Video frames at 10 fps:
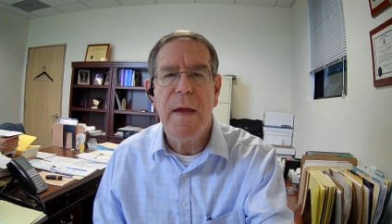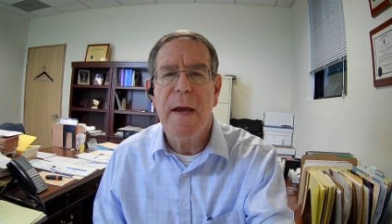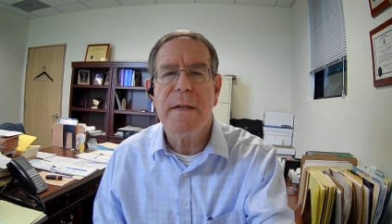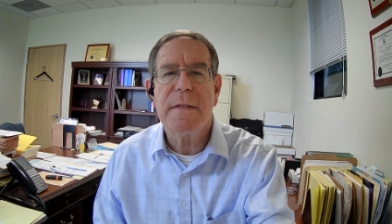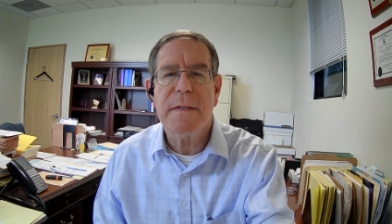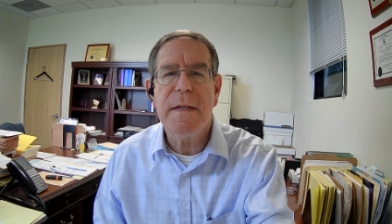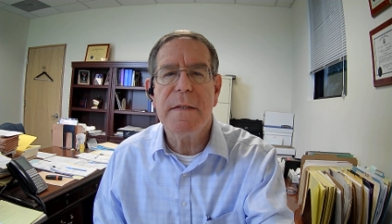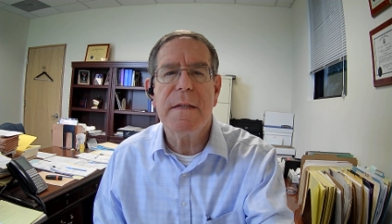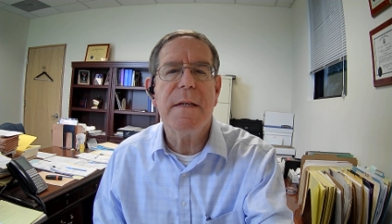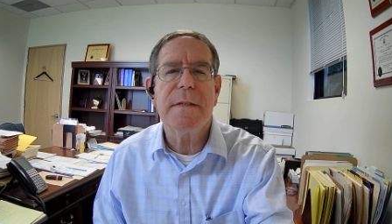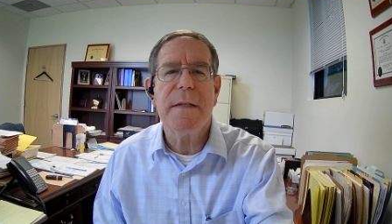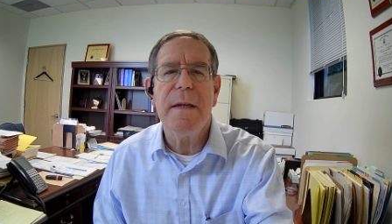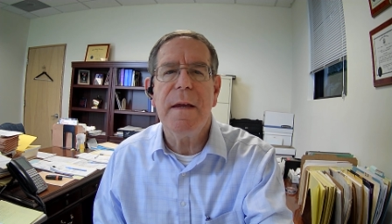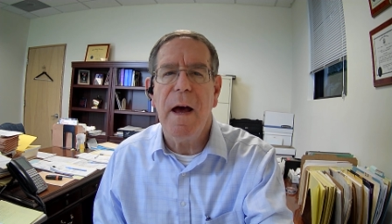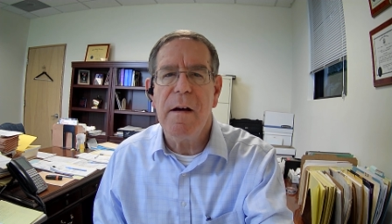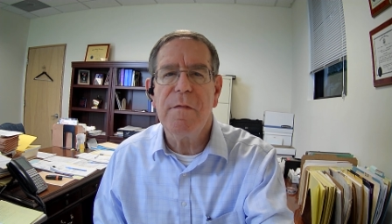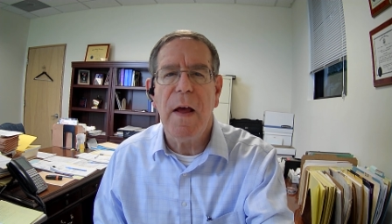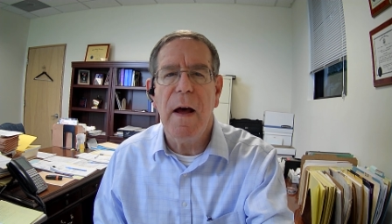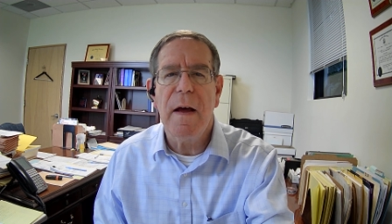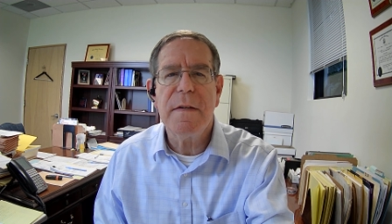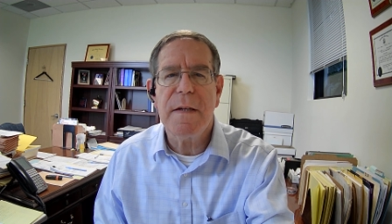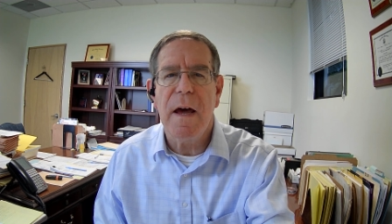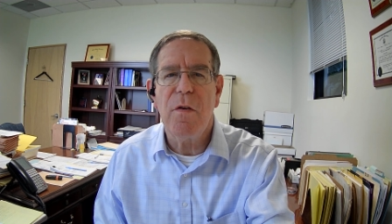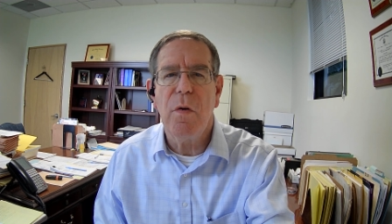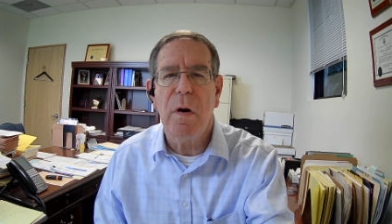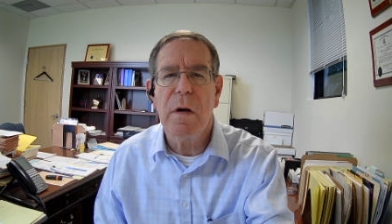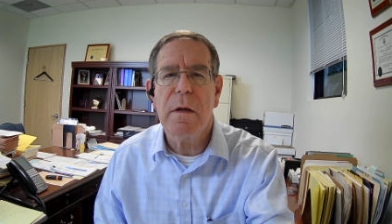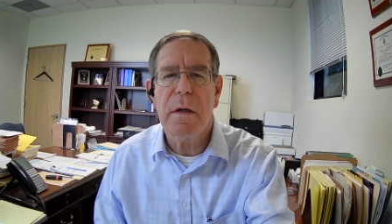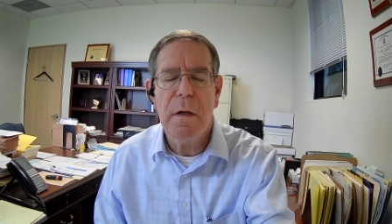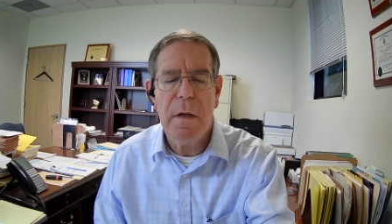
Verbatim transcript: at cccofgod.org